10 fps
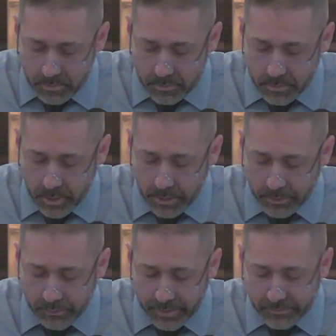John
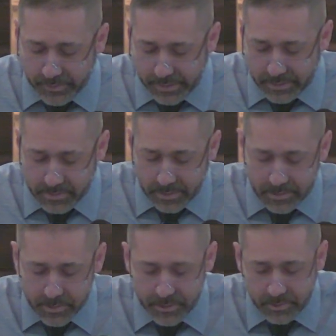3:3
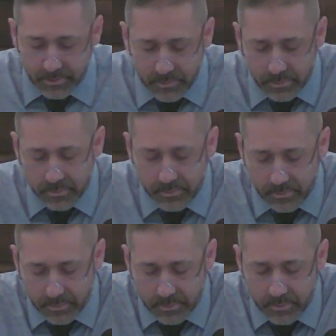says,
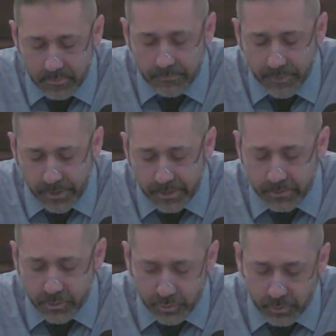very
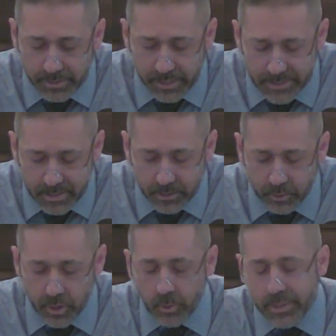truly I tell you,
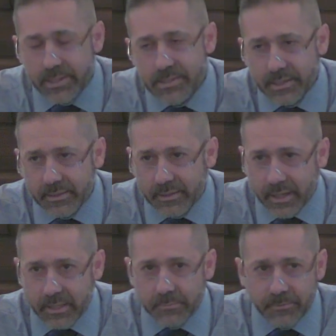no one can see the
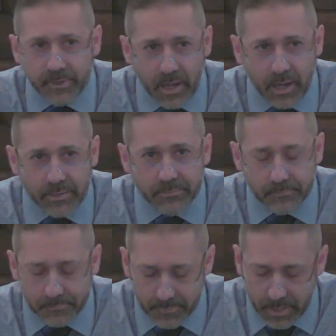kingdom of God
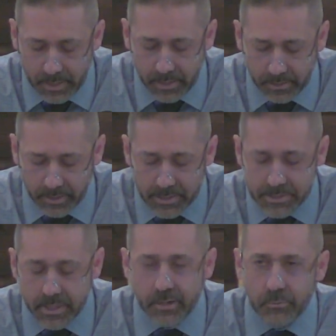unless
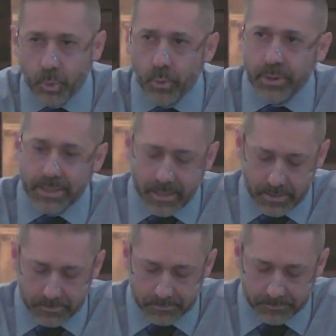they are born again.